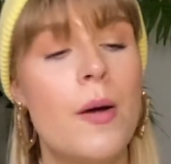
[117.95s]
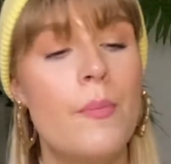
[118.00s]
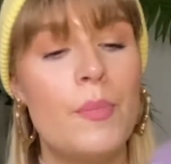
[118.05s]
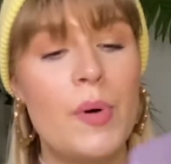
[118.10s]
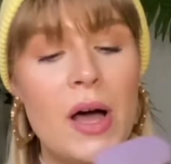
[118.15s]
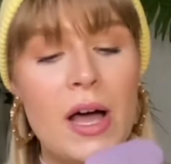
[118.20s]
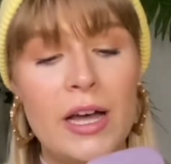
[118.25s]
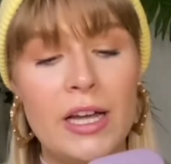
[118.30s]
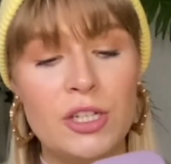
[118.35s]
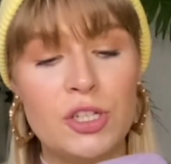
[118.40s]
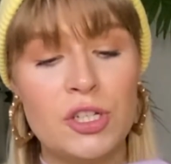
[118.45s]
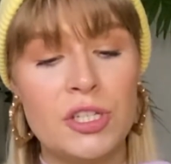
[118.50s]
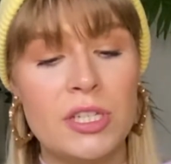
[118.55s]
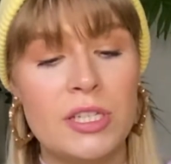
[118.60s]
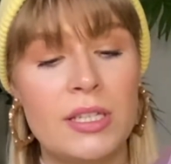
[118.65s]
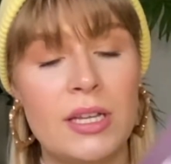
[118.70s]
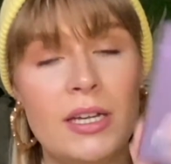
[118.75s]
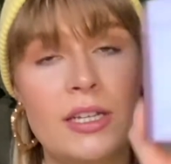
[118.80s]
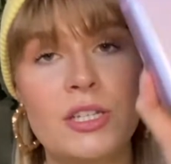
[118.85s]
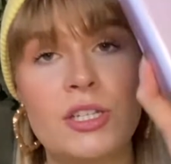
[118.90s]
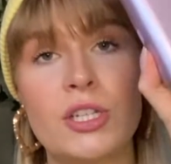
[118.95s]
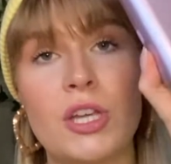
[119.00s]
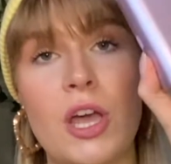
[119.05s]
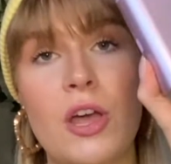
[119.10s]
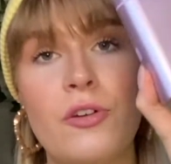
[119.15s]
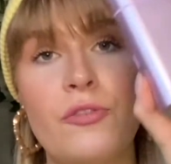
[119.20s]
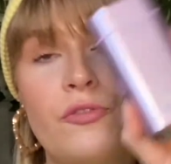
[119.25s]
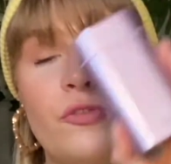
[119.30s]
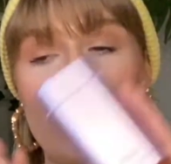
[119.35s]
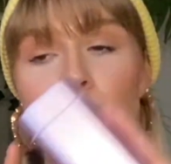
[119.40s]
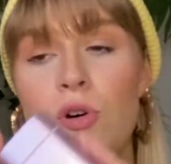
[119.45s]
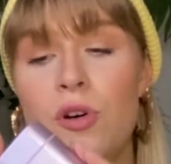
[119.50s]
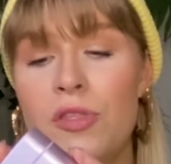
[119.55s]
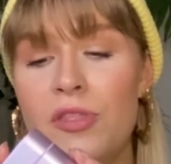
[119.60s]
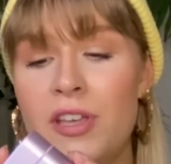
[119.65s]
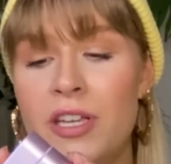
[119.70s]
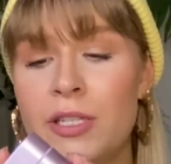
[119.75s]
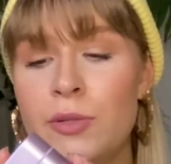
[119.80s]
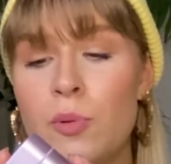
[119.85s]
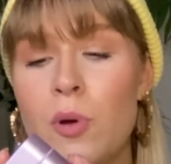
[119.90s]
But I just decided to go for
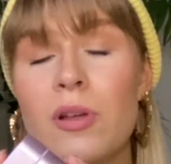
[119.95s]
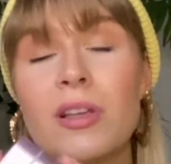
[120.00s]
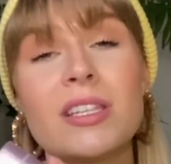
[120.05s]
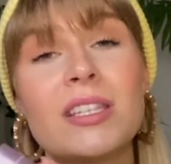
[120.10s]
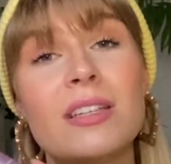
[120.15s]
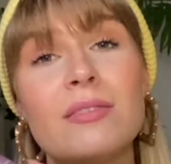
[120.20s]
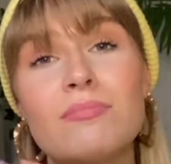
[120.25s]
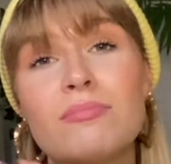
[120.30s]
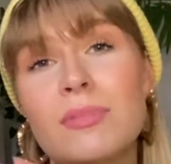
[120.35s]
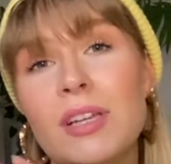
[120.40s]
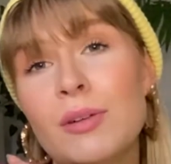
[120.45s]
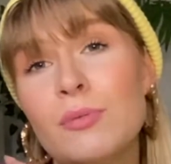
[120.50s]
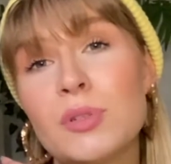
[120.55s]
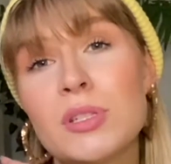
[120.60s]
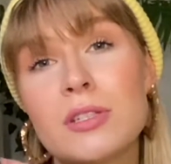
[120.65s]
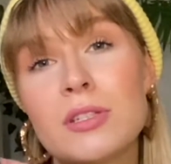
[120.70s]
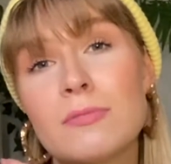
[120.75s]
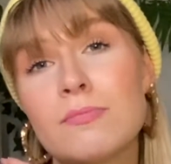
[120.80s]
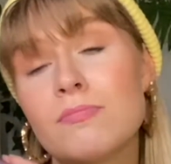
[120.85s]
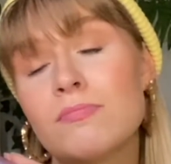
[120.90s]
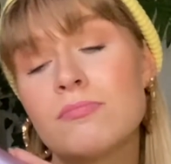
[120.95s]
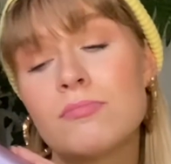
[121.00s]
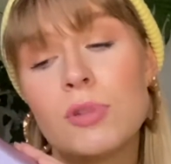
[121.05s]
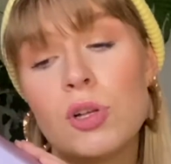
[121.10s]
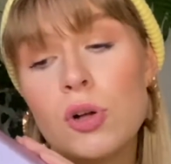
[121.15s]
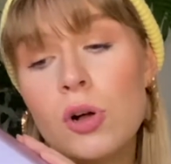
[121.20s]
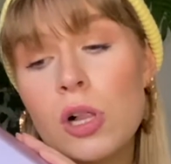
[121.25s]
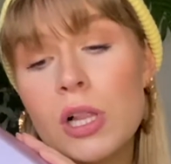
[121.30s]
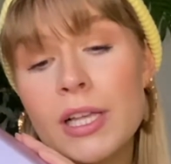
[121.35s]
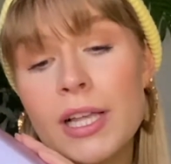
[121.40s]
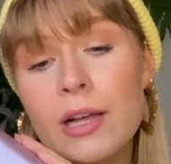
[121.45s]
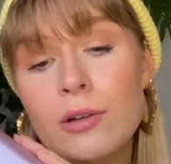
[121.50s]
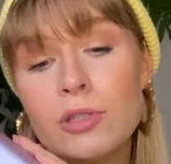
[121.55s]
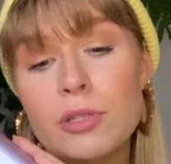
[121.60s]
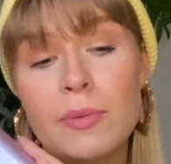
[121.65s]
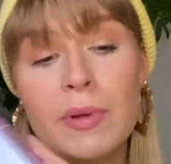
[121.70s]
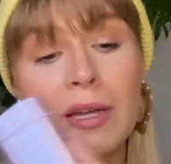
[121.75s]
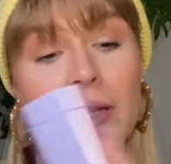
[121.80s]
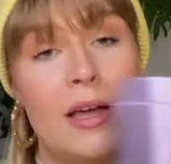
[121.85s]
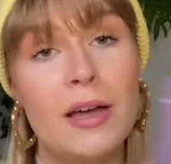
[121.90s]
this one because it was calling out
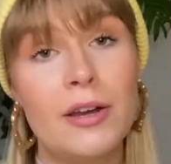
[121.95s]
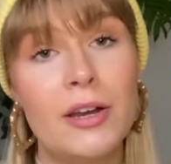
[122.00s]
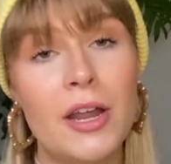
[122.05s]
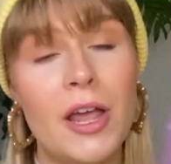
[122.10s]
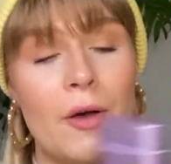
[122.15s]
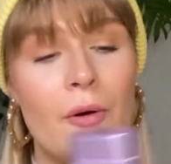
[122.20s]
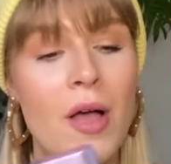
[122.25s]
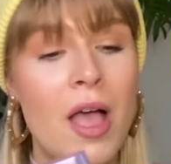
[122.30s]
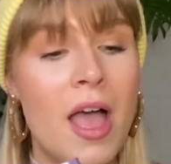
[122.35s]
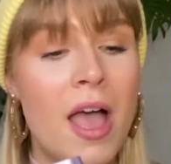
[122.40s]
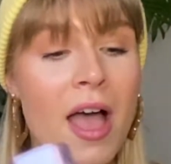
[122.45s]
to me, I don't know.